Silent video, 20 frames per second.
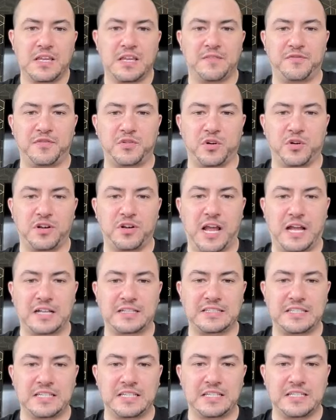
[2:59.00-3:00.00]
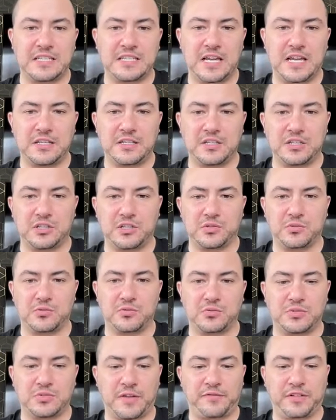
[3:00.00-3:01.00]
If you're not in yet,
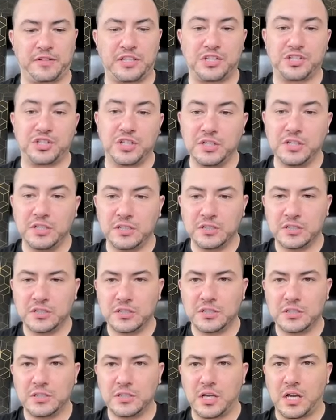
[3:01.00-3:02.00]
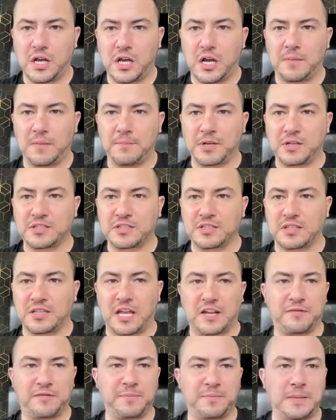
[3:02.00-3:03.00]
you definitely should, because a
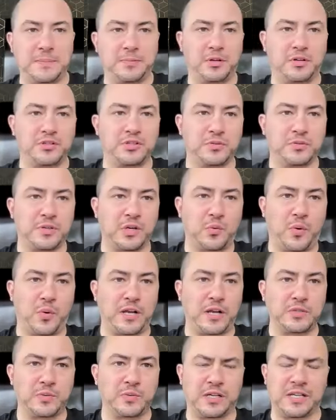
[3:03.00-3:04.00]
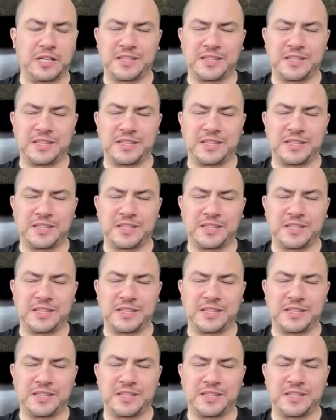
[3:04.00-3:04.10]
lot of people are doing quite well.